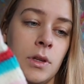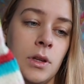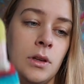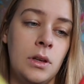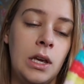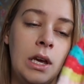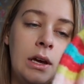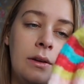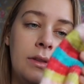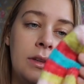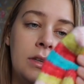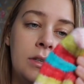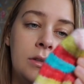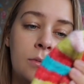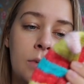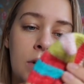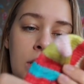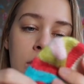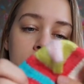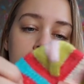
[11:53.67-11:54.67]
yeah, this
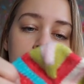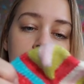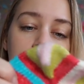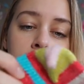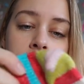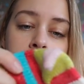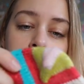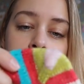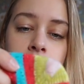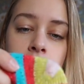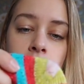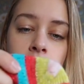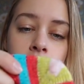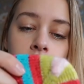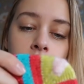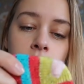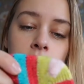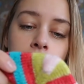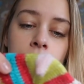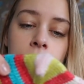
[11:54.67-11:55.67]
one.
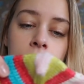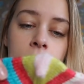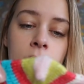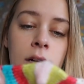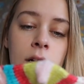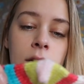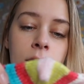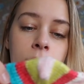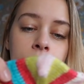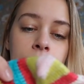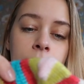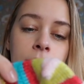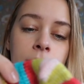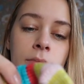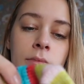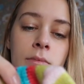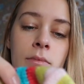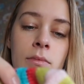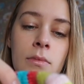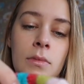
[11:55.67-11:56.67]
So
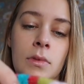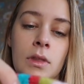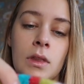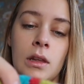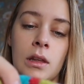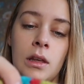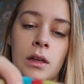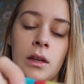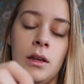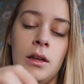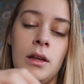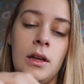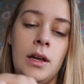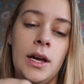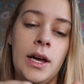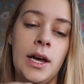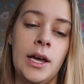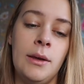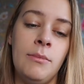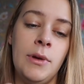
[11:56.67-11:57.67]

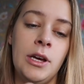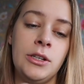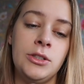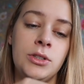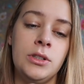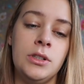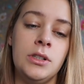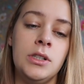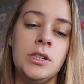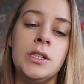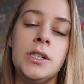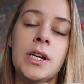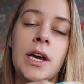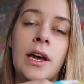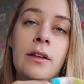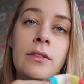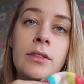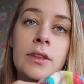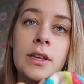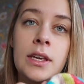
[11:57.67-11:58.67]
I measured,
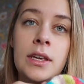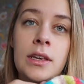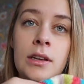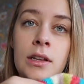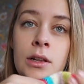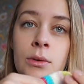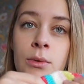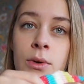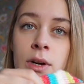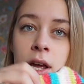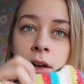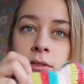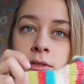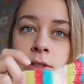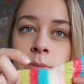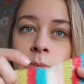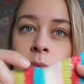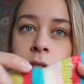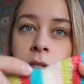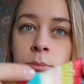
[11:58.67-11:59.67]
and the heel would have
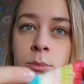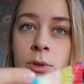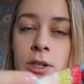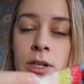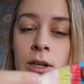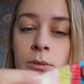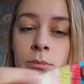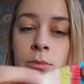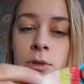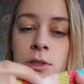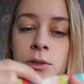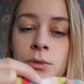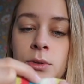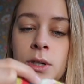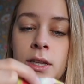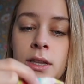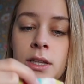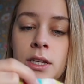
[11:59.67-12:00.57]
to be put in between